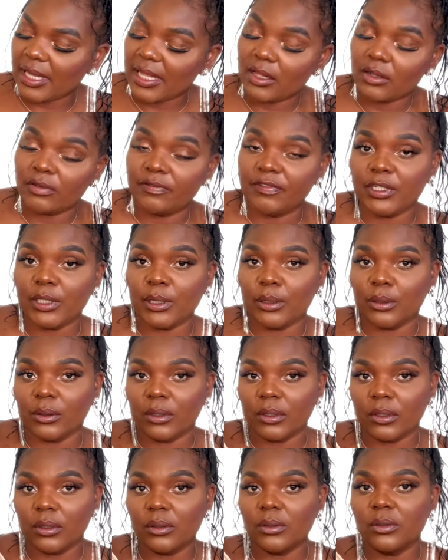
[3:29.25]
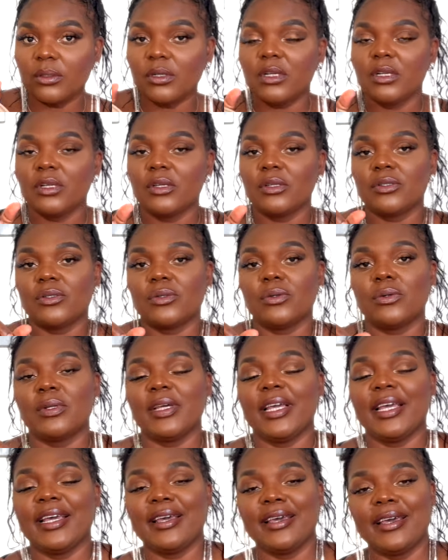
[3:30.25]
LV logo. So
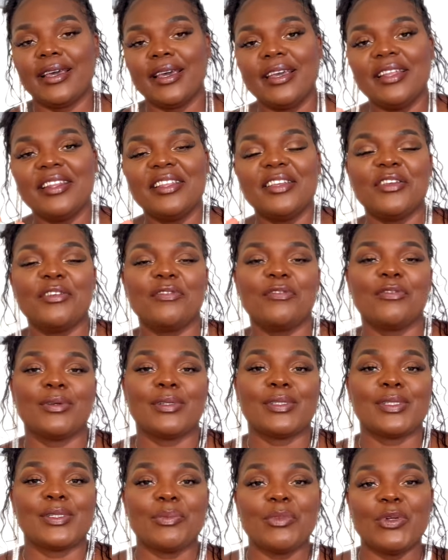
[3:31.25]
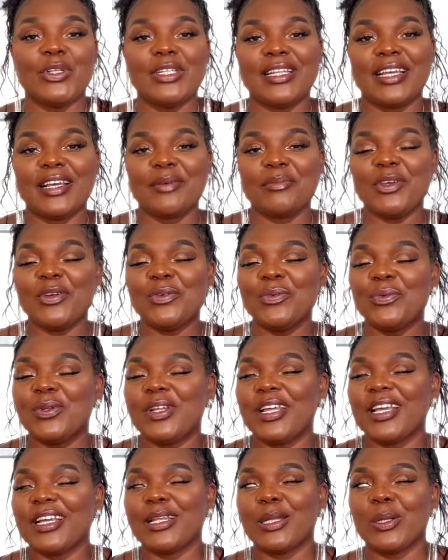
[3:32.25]
again, if you're somebody like me who
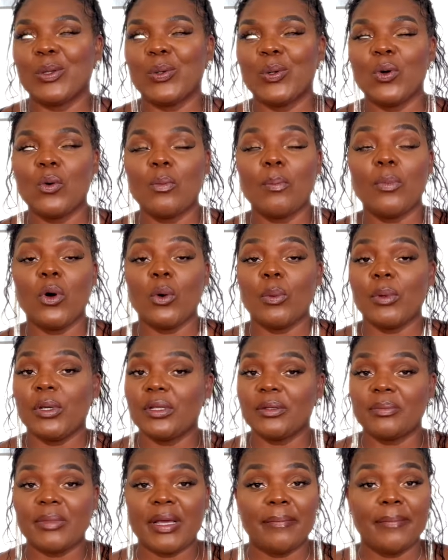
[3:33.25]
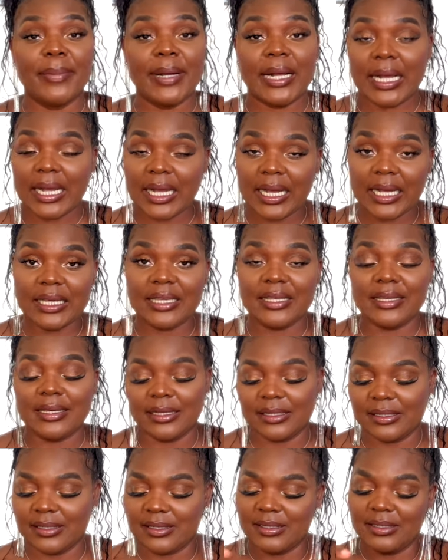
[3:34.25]
like logo popping on my bag,
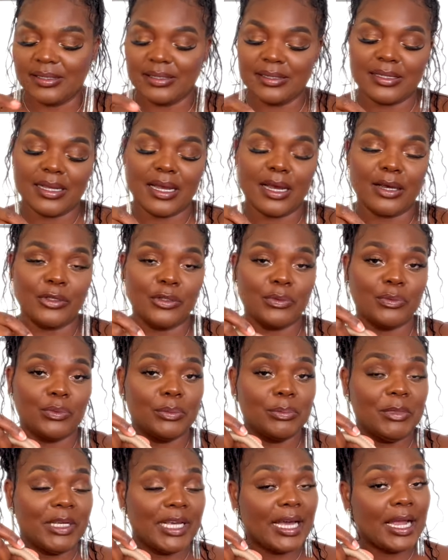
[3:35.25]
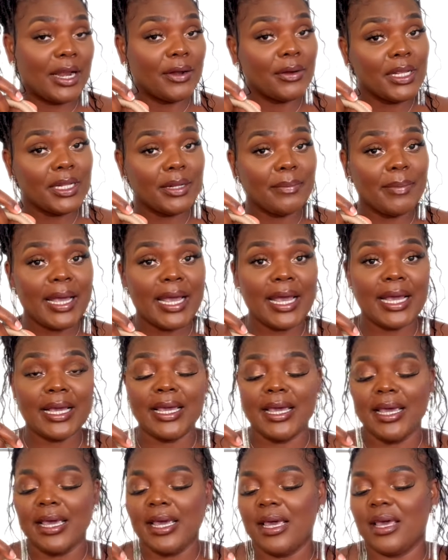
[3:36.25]
yes, this is how you would be carrying the bag.
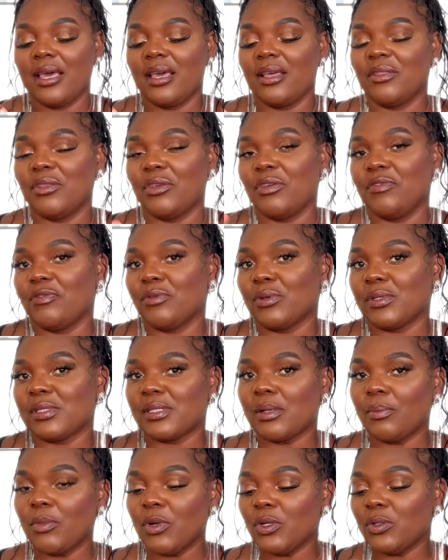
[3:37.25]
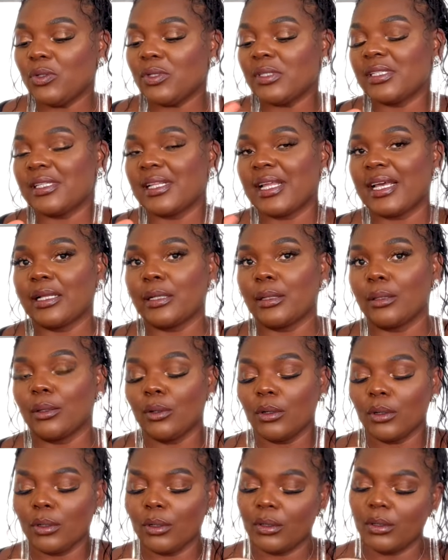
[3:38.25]
And if you're somebody who doesn't like
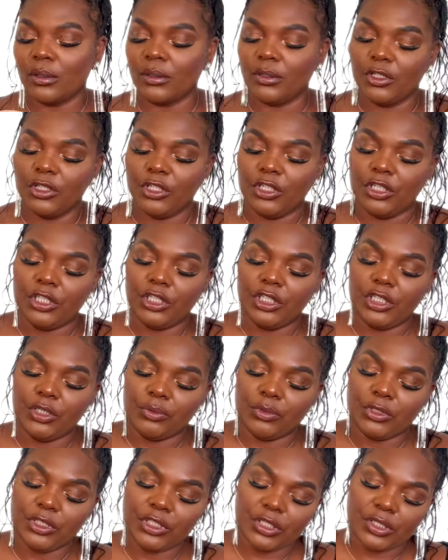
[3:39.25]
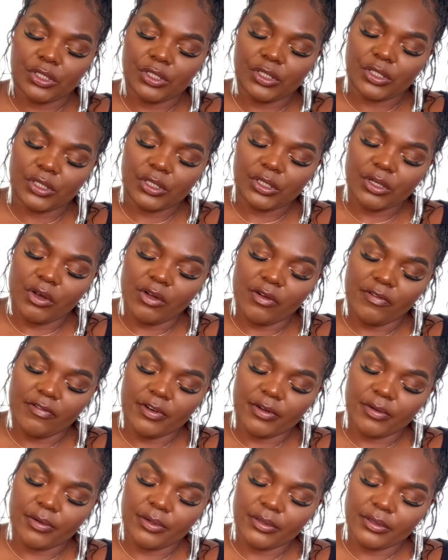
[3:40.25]
logo, you would just
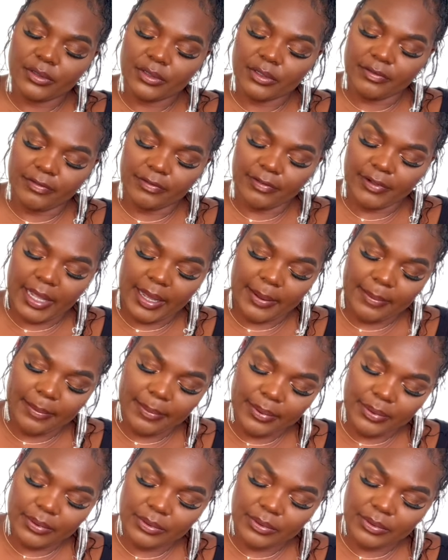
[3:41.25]
cover the flap.